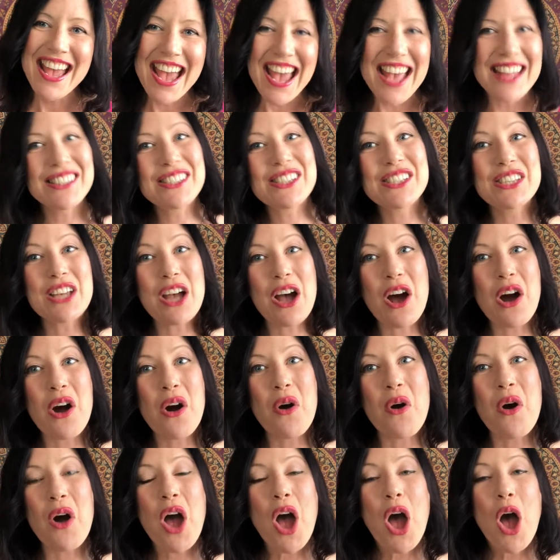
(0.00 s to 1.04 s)
And
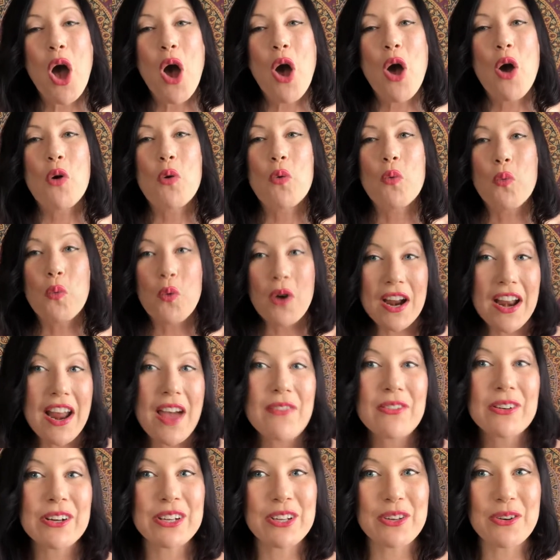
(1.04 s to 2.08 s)
so
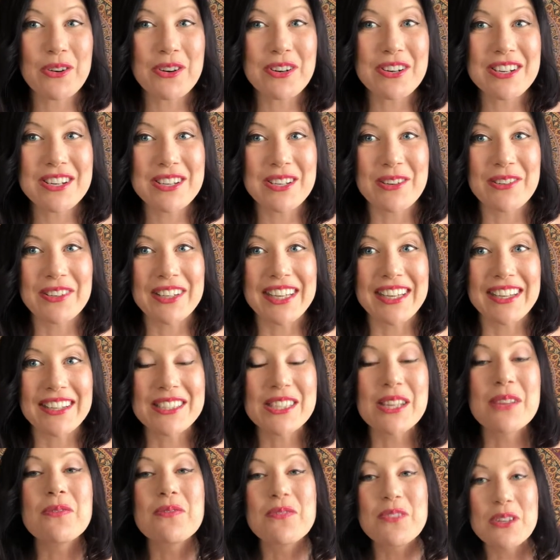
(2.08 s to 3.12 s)
whatever you're doing
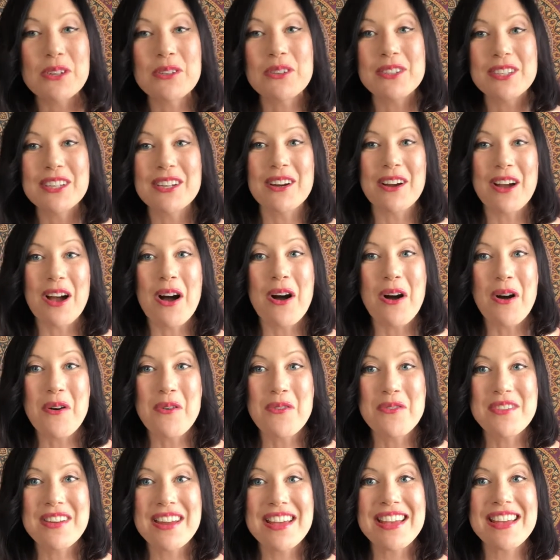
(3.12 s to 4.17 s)
to fuel your
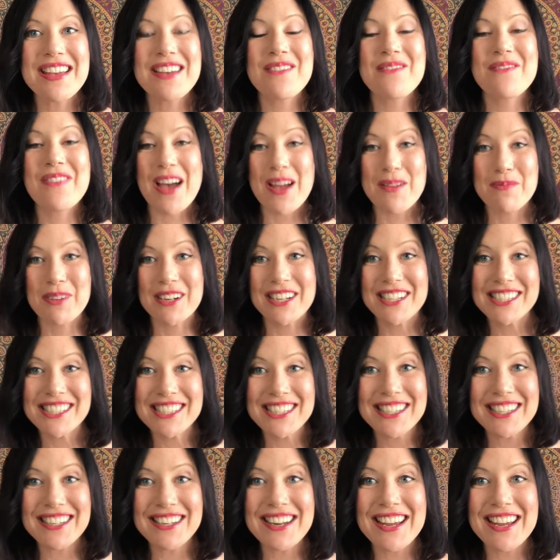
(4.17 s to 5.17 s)
own vibration